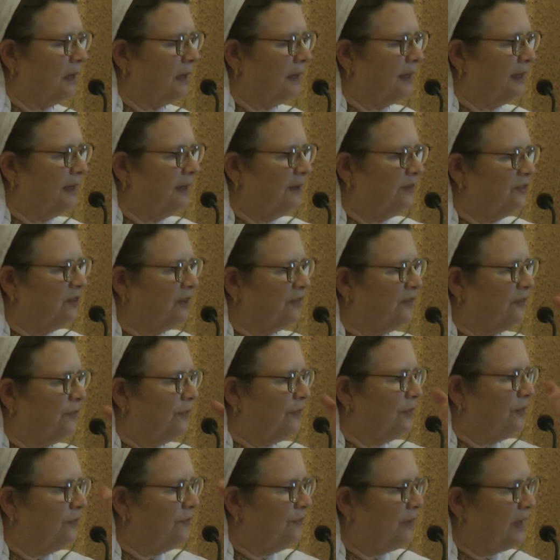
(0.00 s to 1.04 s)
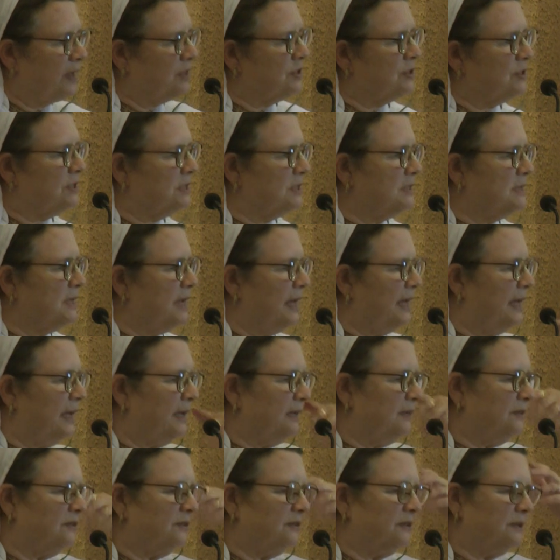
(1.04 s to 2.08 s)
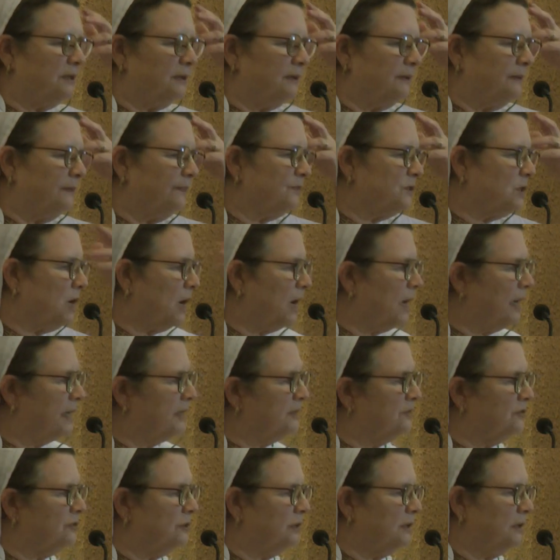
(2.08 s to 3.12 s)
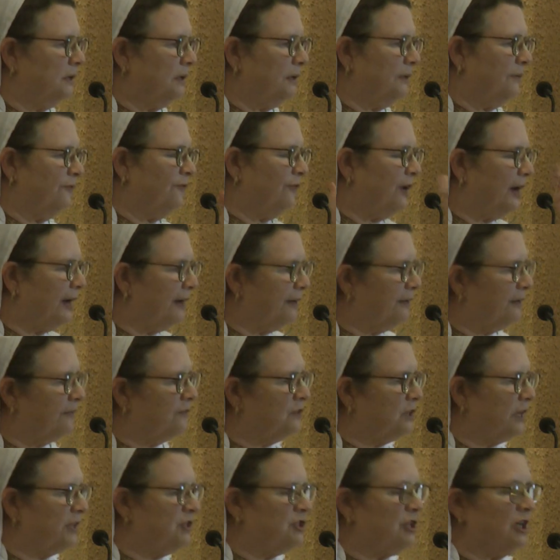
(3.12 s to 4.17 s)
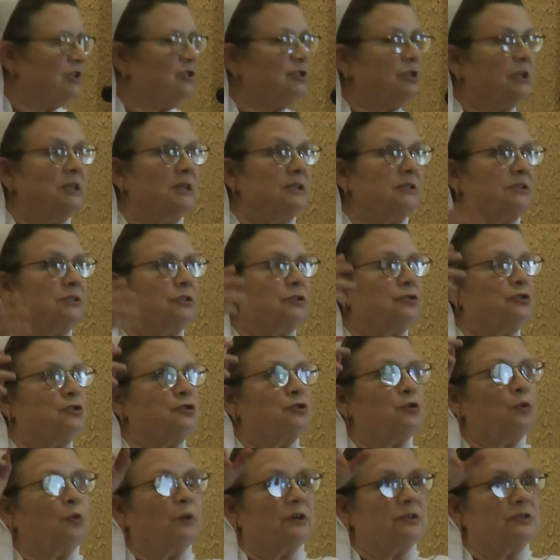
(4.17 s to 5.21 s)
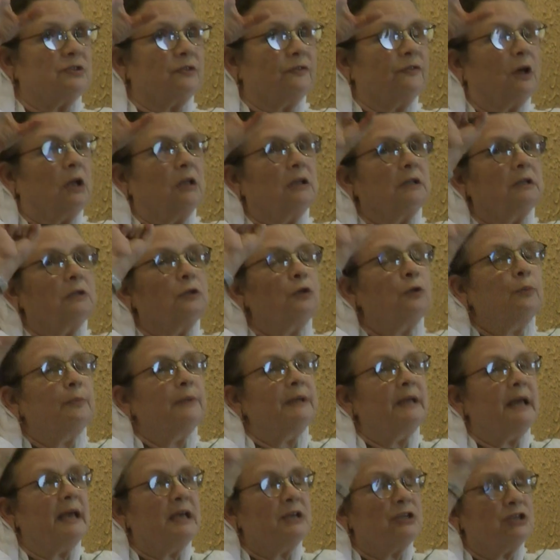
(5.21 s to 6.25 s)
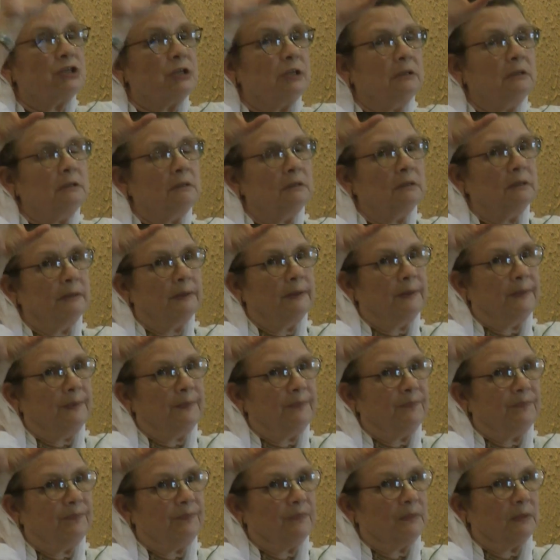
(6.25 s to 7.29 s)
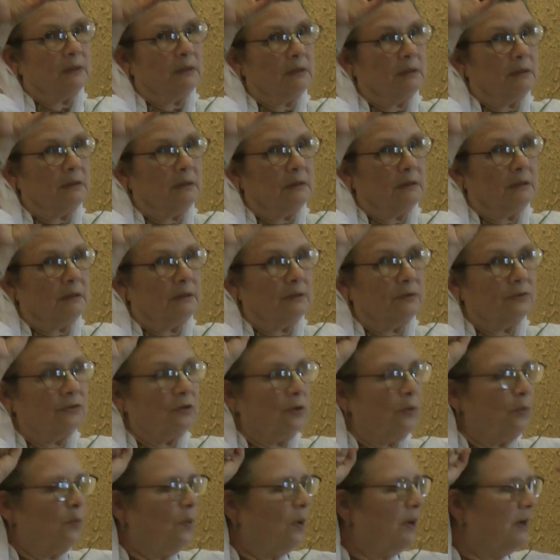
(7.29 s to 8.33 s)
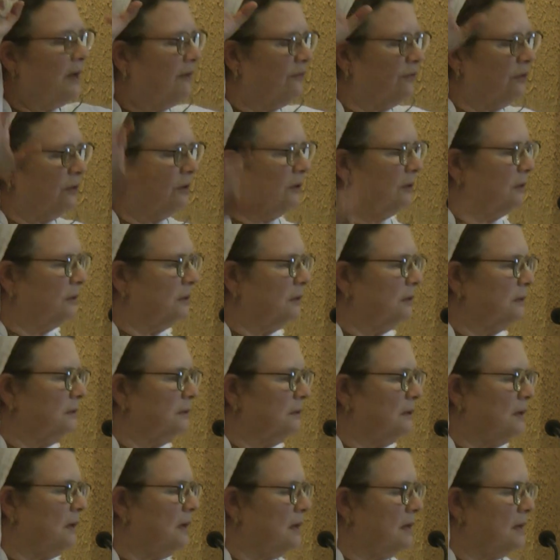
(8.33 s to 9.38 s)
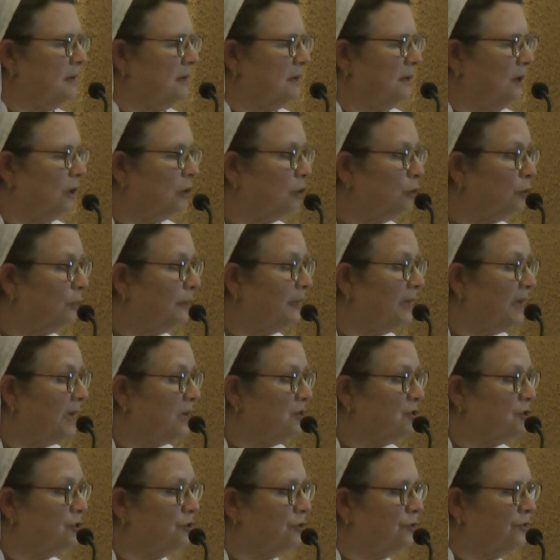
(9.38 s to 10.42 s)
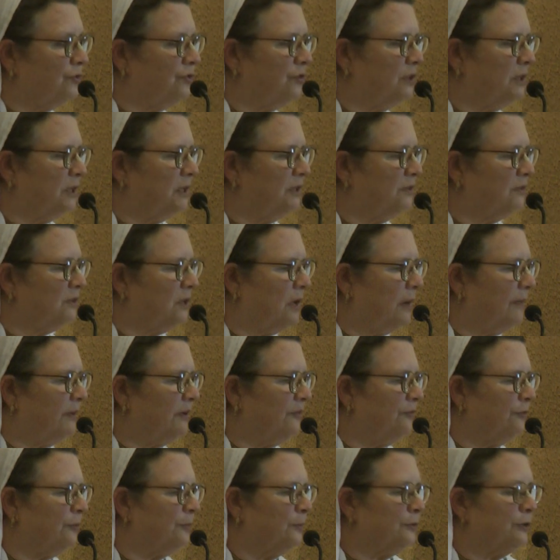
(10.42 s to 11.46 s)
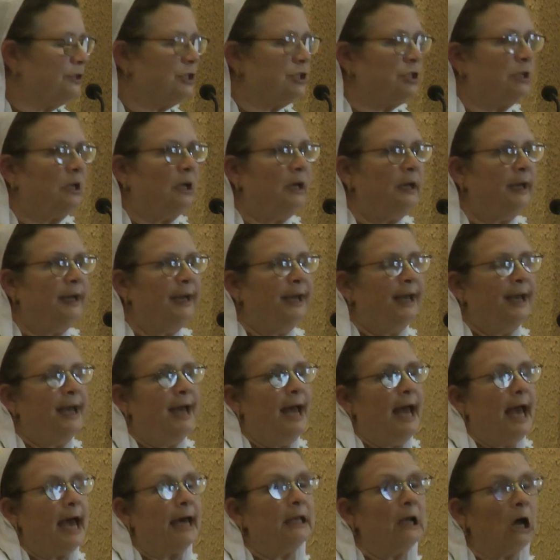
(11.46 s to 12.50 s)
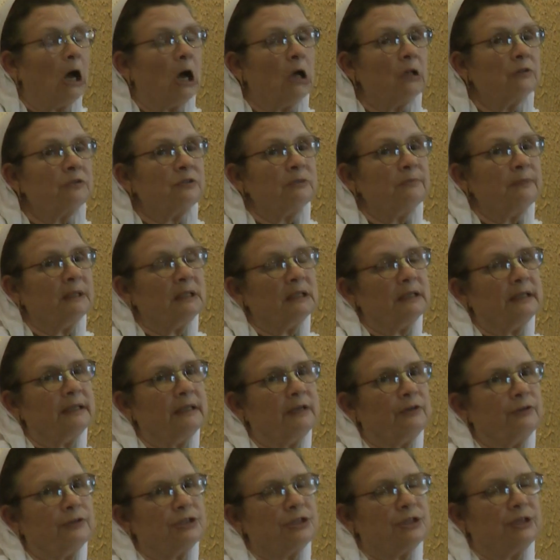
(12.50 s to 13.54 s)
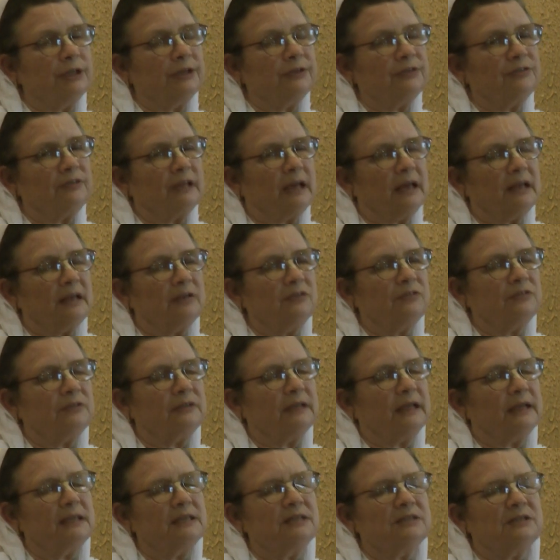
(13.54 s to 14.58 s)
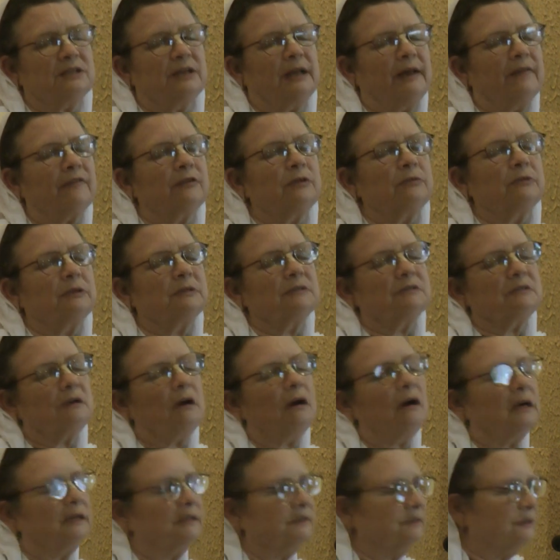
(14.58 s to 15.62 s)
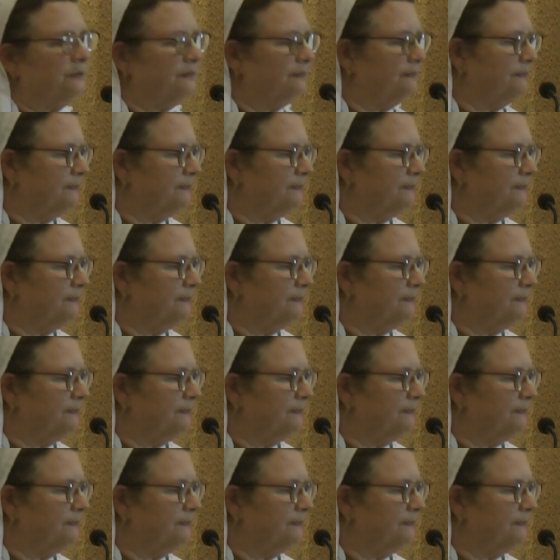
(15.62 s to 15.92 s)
gives the veggies the taste, the tides, the fire of digestion. He's the source of all illumination. So whatever illumination you see is coming from Krishna. And ultimately, Krishna says that he's in everyone's heart.